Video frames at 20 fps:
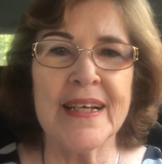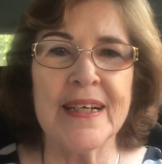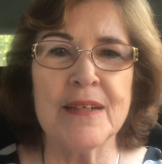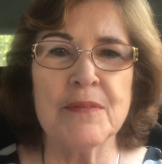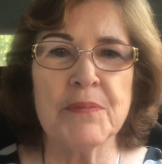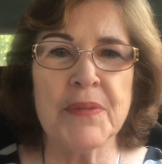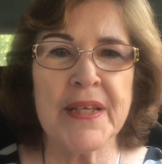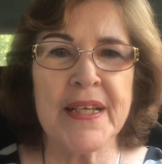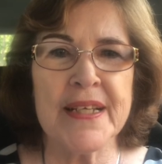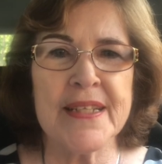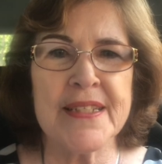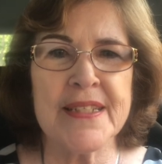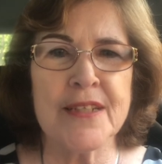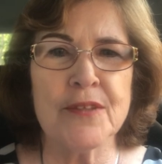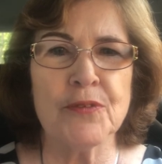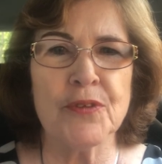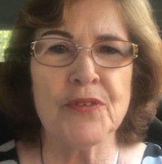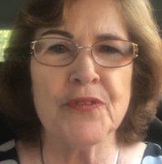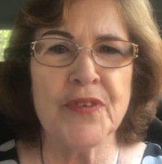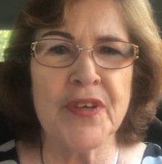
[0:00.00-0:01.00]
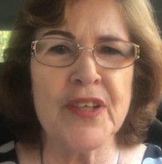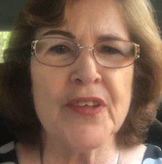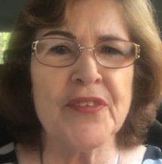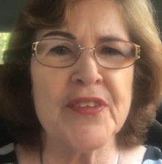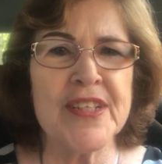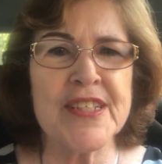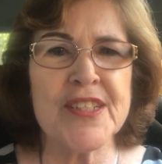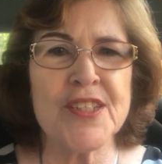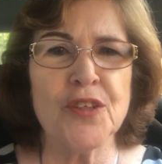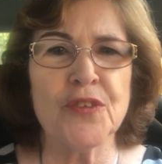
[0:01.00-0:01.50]
because he revealed
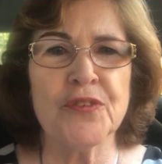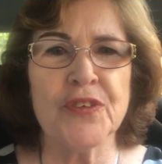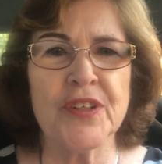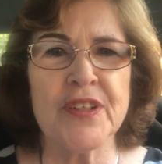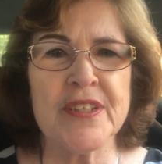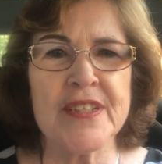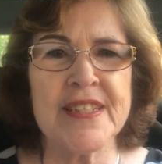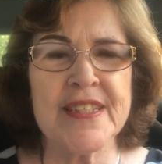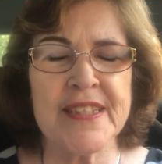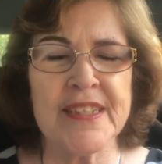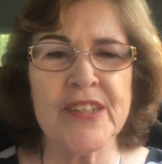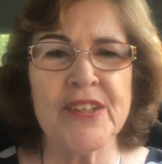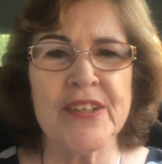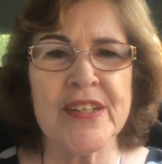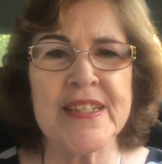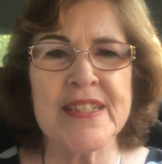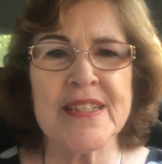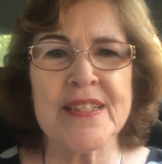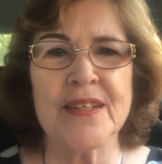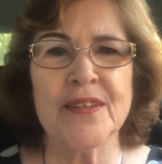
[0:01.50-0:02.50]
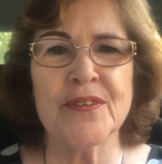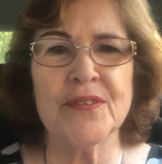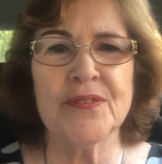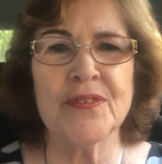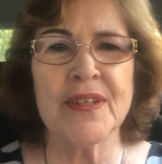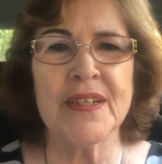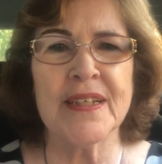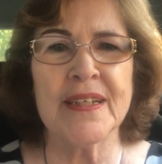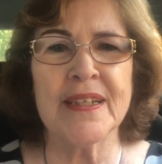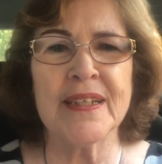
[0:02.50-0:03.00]
this over a series of
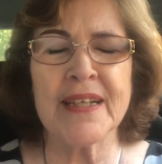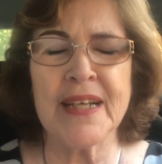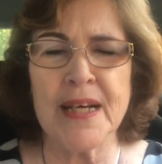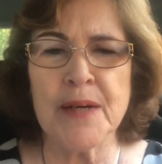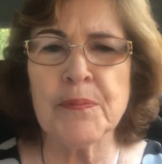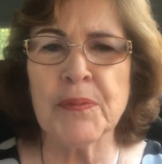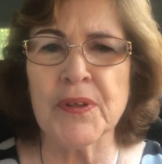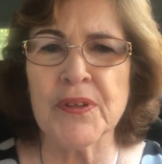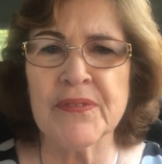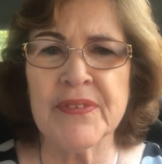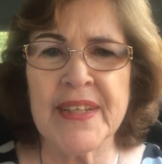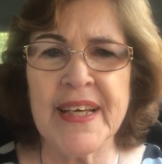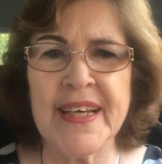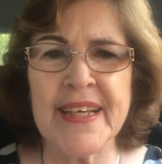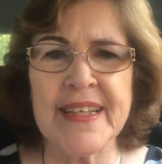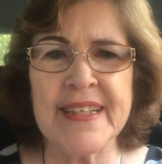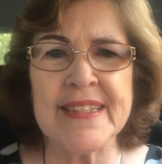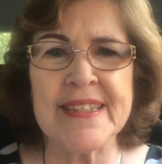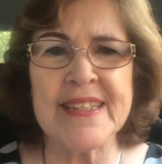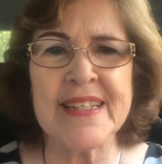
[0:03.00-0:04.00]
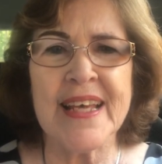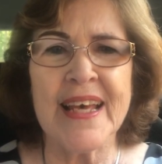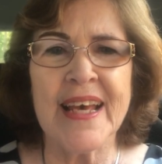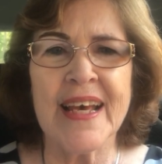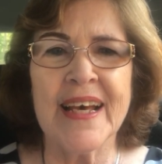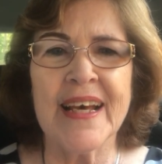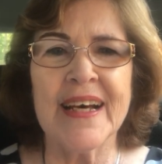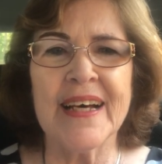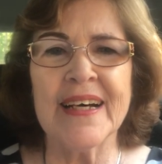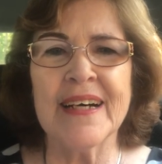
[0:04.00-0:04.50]
a couple of days.
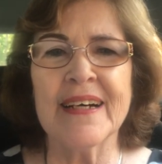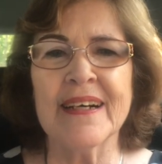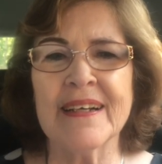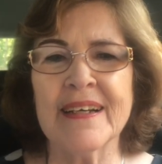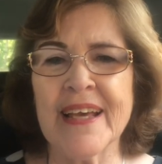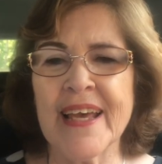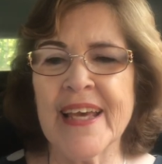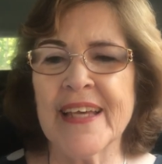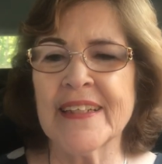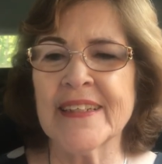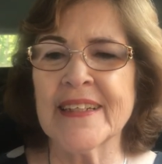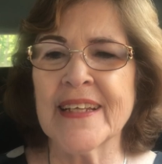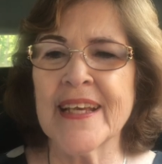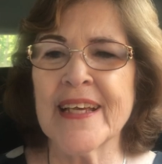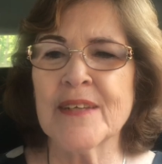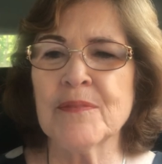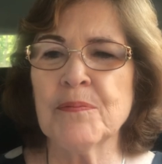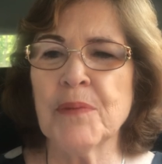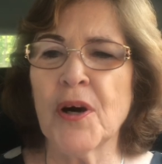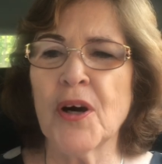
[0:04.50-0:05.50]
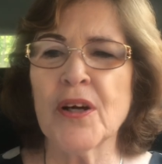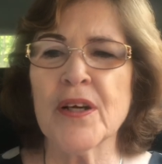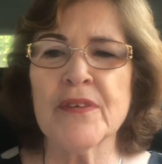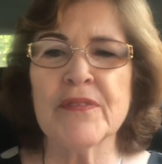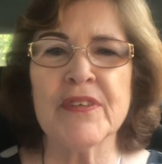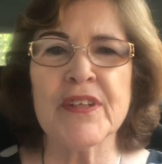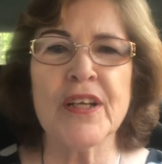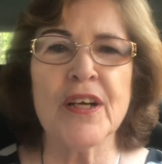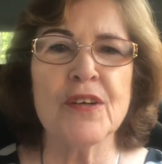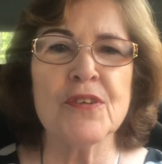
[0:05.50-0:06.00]
And part of
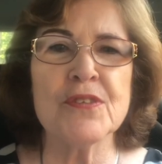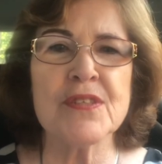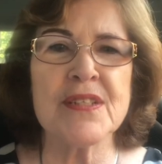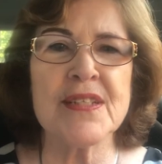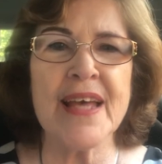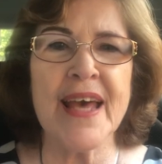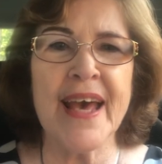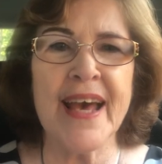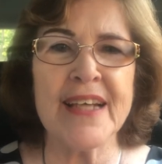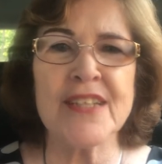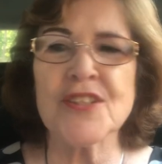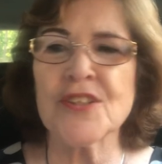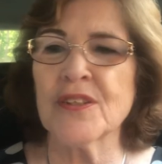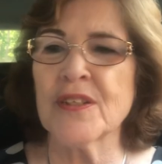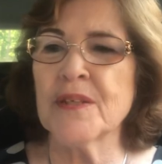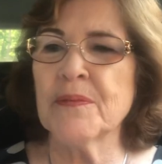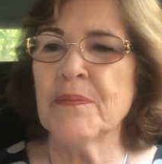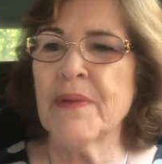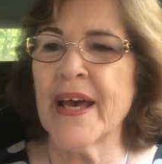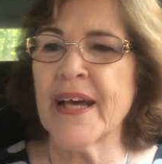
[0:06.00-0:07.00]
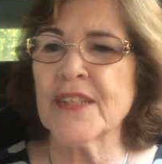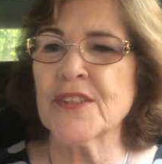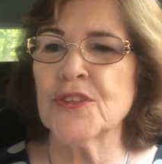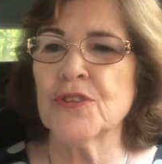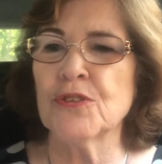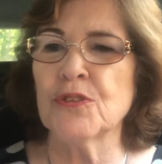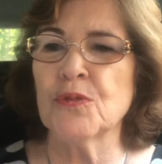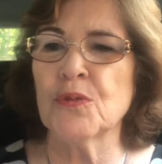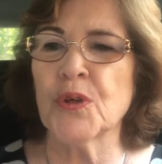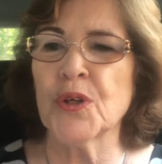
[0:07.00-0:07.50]
it goes actually back to
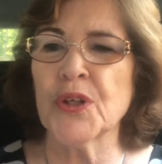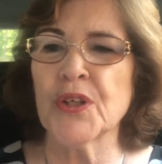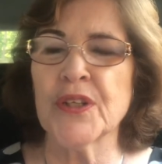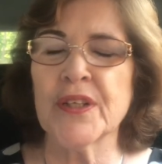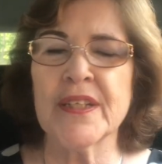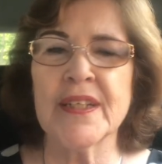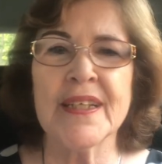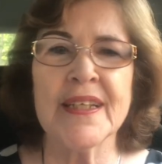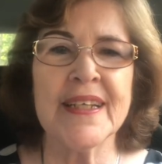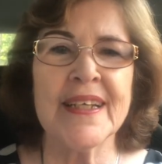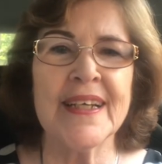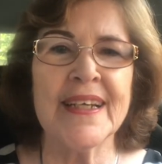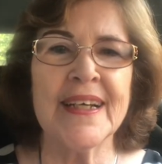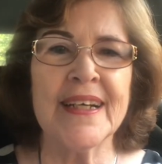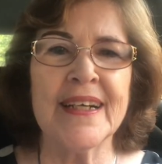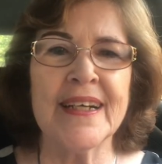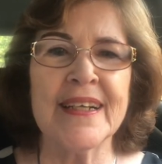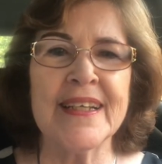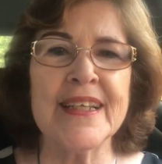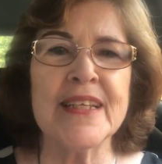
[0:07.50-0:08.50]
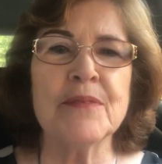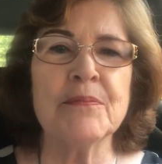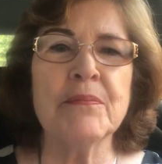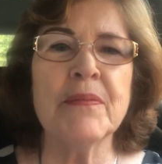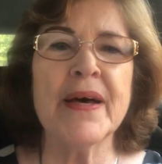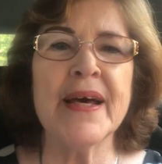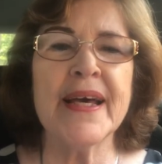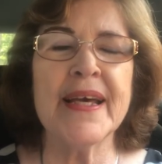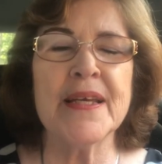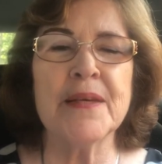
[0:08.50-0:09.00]
a word in
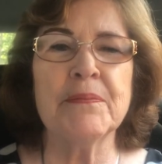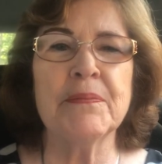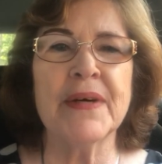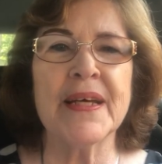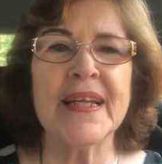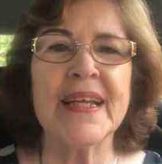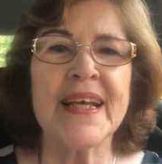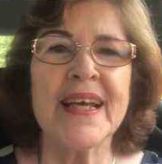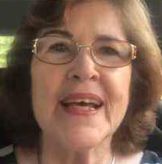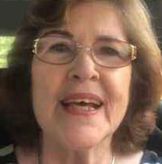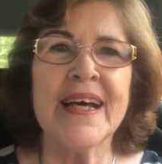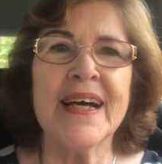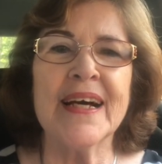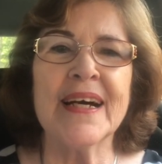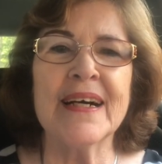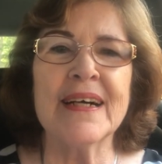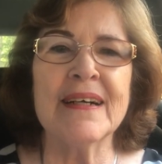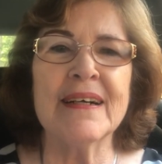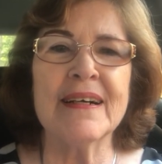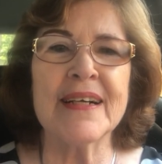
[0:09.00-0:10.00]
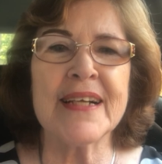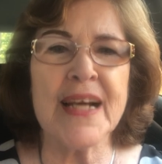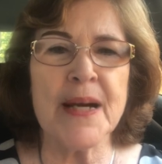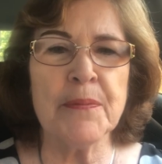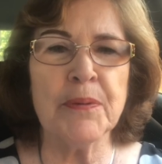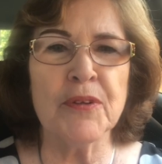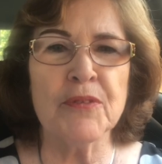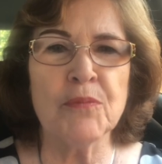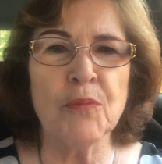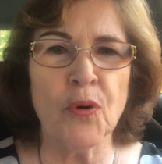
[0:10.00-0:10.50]
May. But a
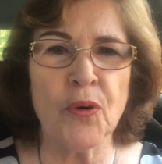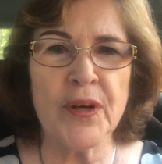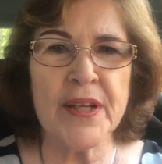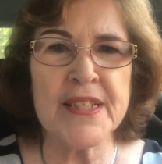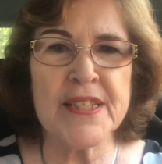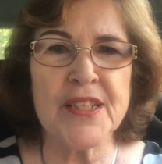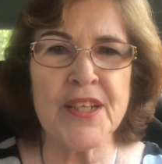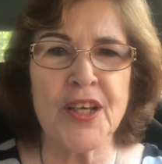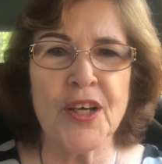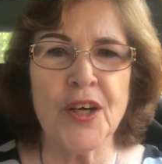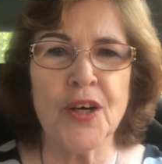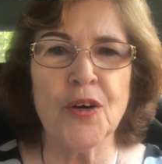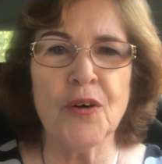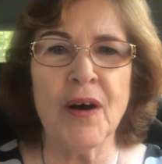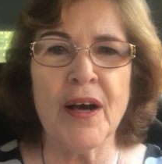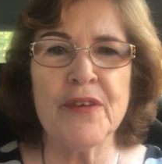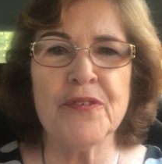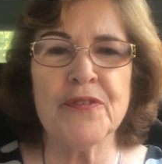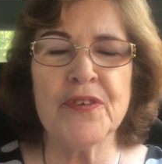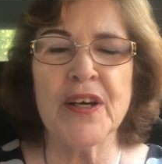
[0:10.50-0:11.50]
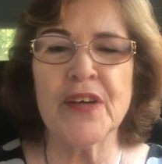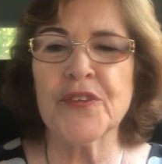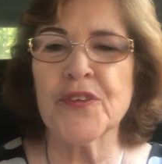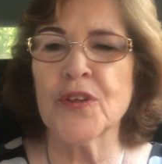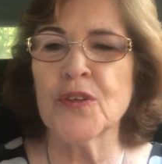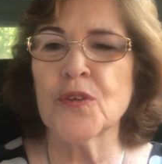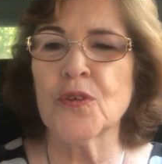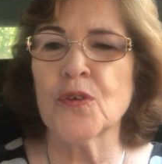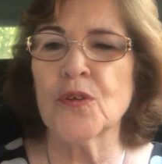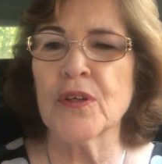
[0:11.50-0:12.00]
couple of mornings ago, I felt the
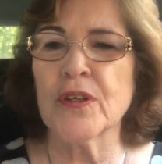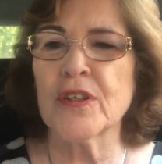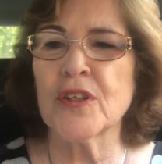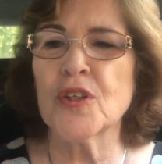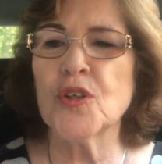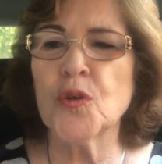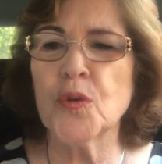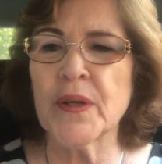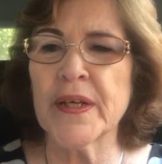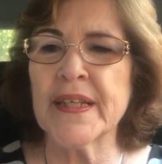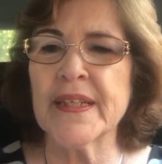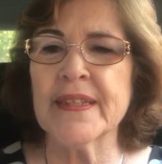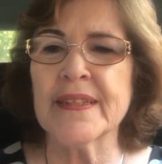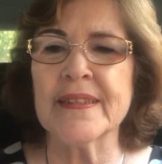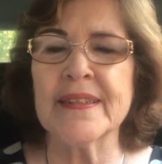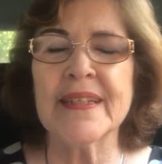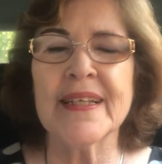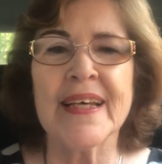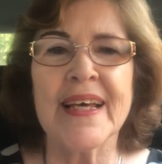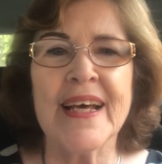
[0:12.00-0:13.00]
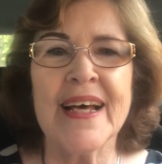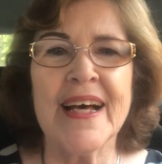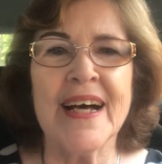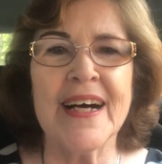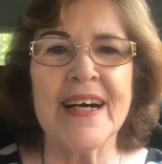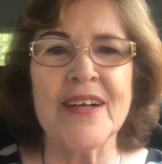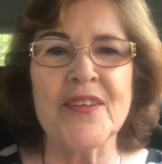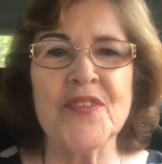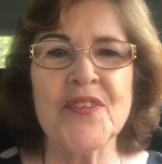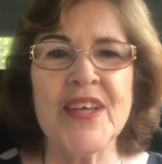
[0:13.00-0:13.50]
Lord quickened
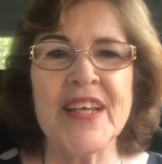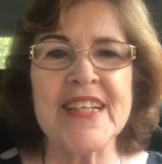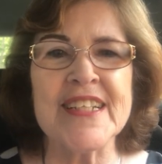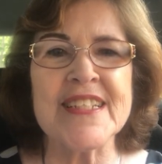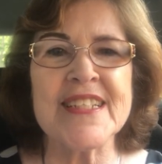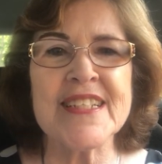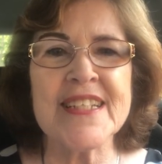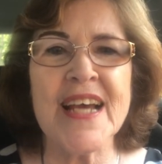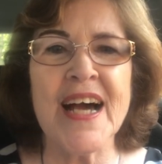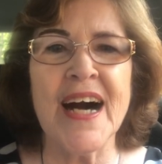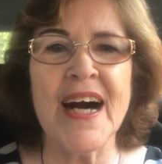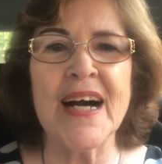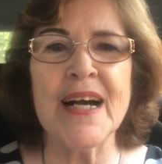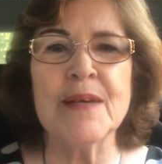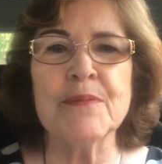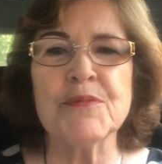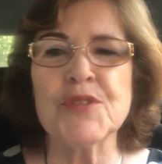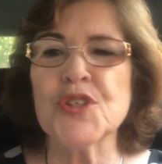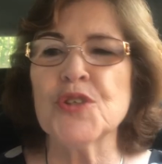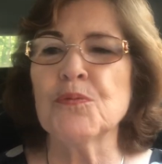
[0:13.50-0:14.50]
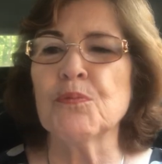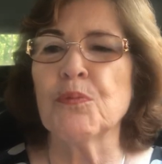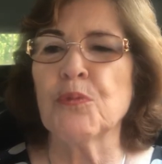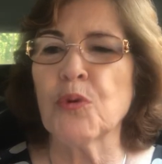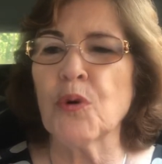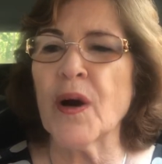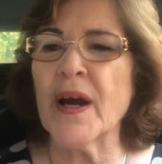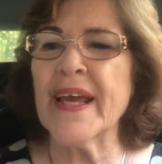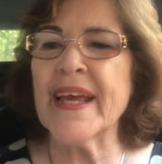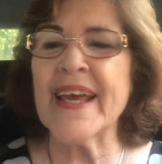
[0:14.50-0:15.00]
that it's time to
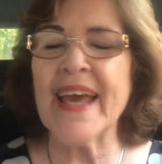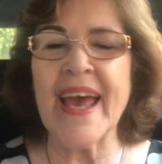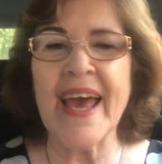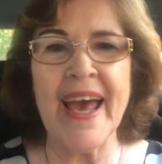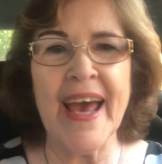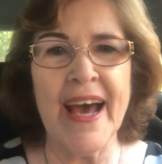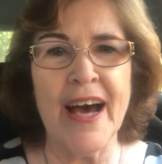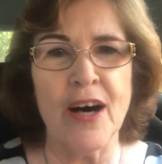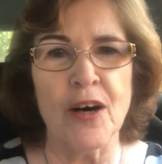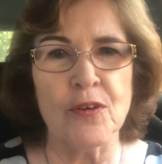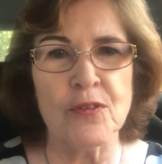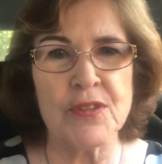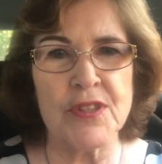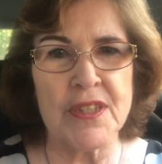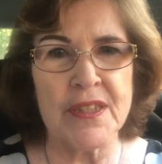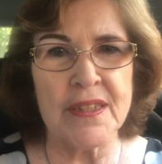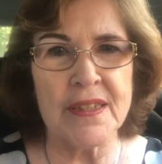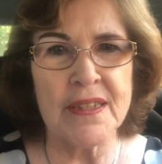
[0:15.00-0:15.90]
break out